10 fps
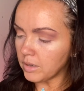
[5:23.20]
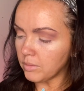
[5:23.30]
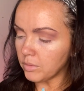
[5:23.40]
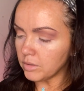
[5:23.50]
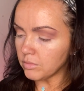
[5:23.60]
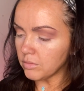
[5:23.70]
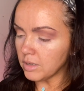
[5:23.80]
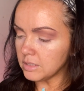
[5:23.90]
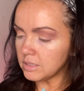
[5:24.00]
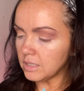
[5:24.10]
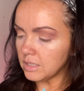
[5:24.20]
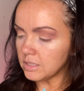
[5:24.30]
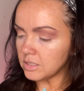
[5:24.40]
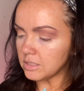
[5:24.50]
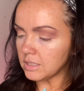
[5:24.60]
in with Rustic,
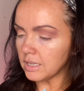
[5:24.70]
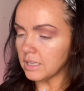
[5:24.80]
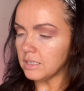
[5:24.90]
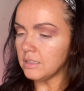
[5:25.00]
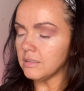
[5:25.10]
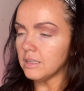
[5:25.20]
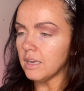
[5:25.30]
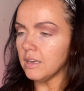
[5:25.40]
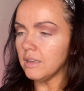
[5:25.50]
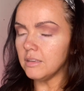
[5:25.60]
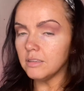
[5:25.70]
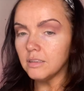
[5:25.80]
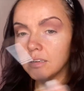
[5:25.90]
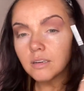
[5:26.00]
just like I did on the other.